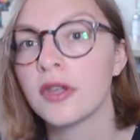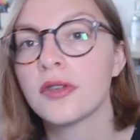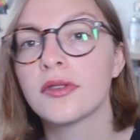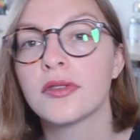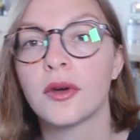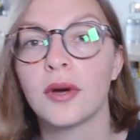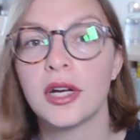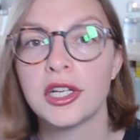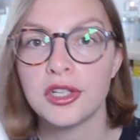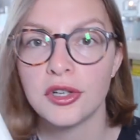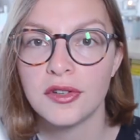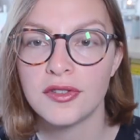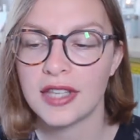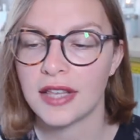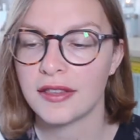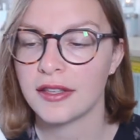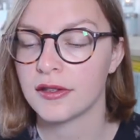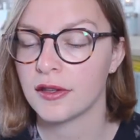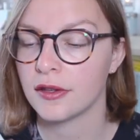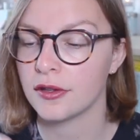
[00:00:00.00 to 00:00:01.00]
So I should have
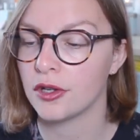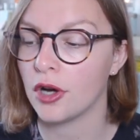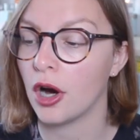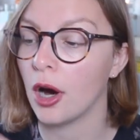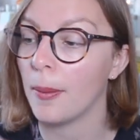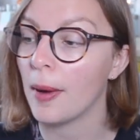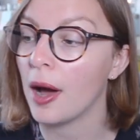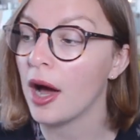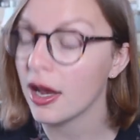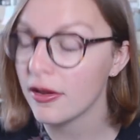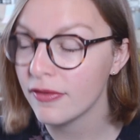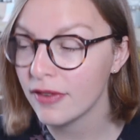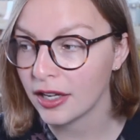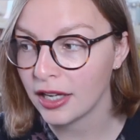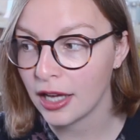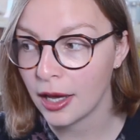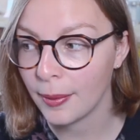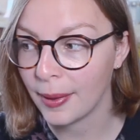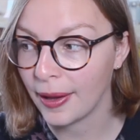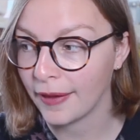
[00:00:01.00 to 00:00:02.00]
said this at the top, I
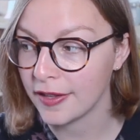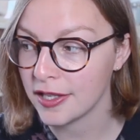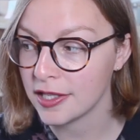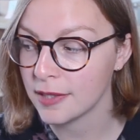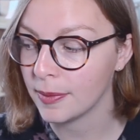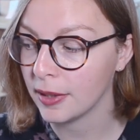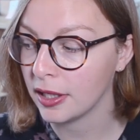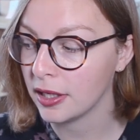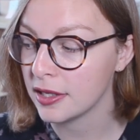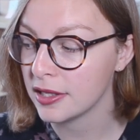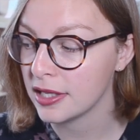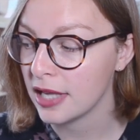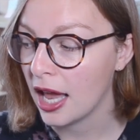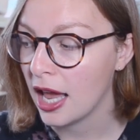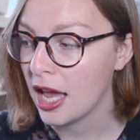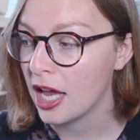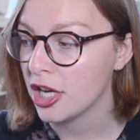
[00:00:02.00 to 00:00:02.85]
found out about this because